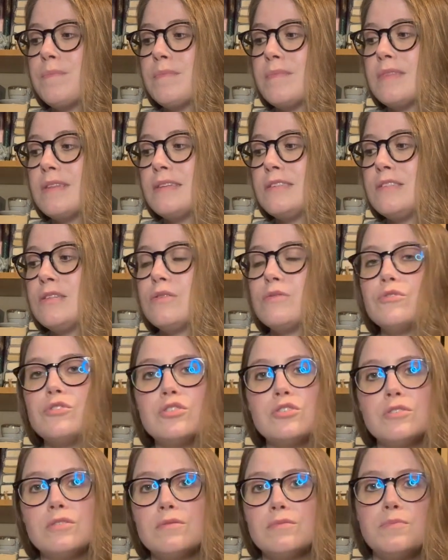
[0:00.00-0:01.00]
So
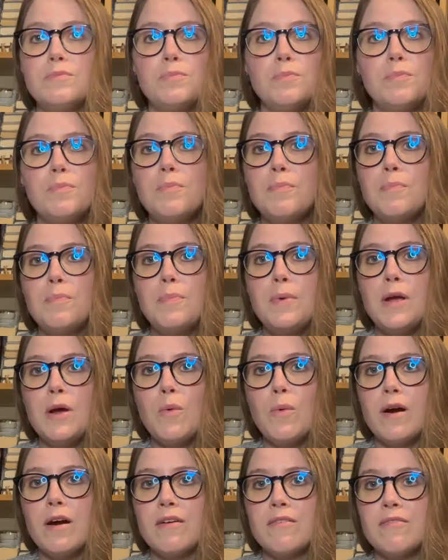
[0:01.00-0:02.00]
just be
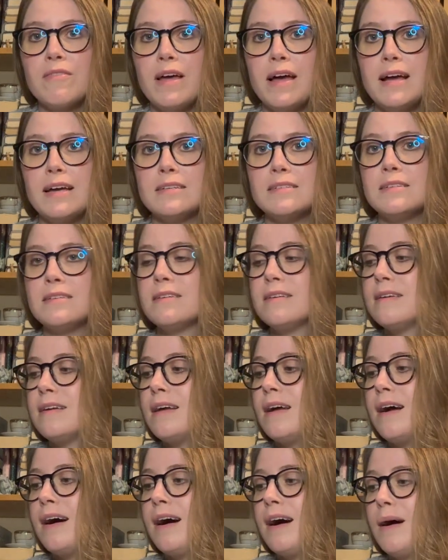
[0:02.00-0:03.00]
aware of that.
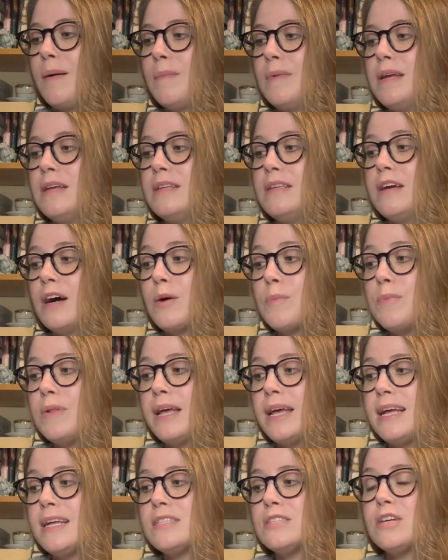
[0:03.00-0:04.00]
Young
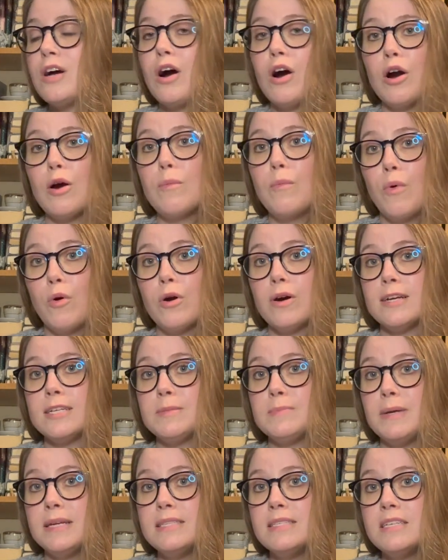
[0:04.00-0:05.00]
plants are more
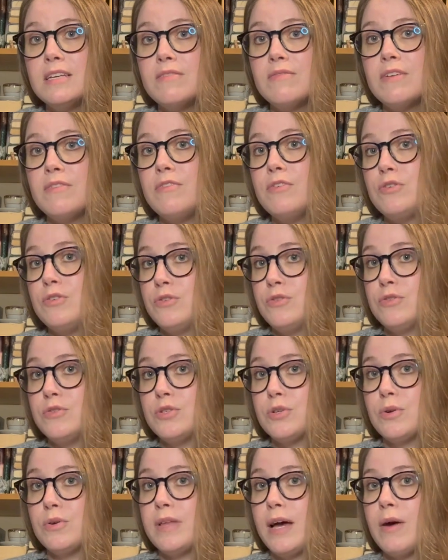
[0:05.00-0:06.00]
expensive if you choose
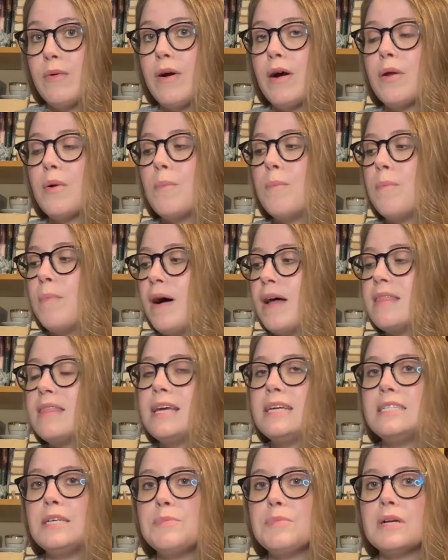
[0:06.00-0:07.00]
to go that route, but they
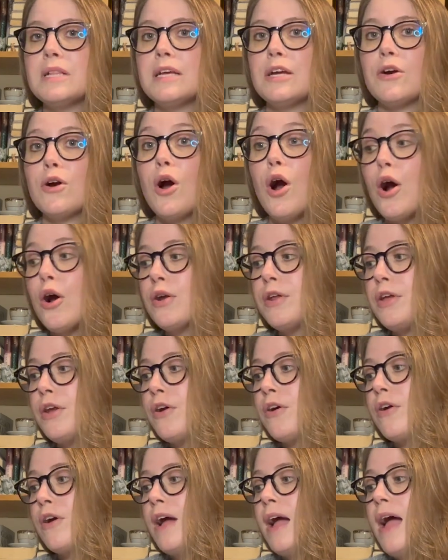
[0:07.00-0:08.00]
typically are
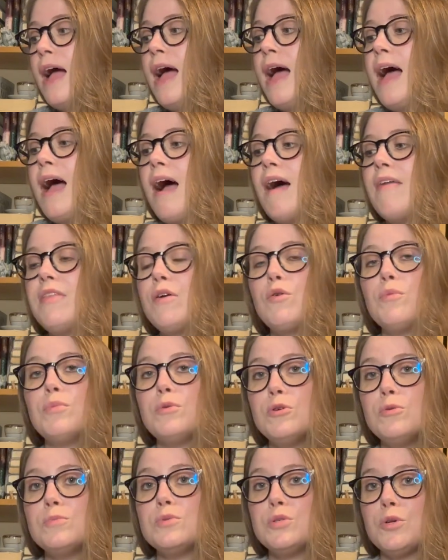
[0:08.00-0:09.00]
hardier and they will
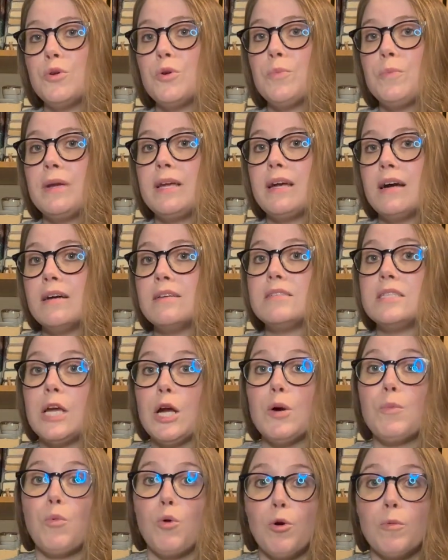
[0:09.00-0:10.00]
bloom sooner because they
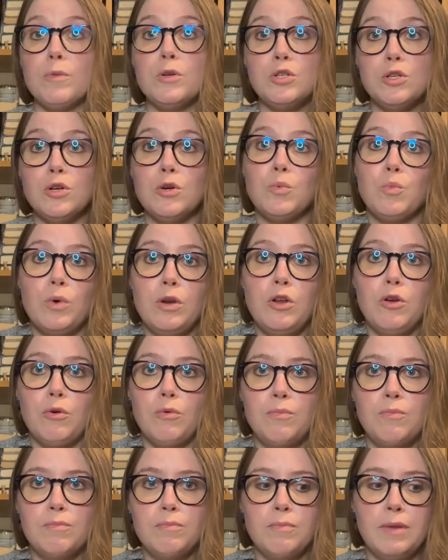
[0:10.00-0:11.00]
are more mature when you
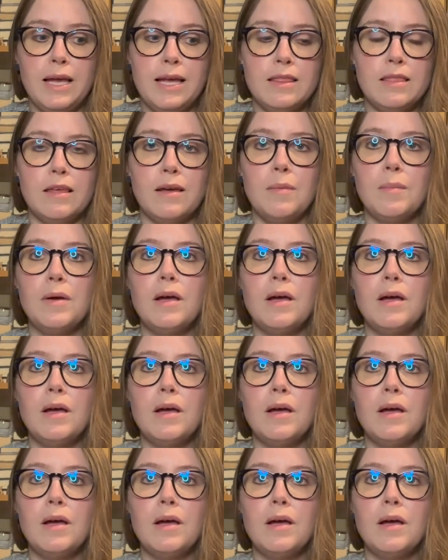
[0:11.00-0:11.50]
plant them.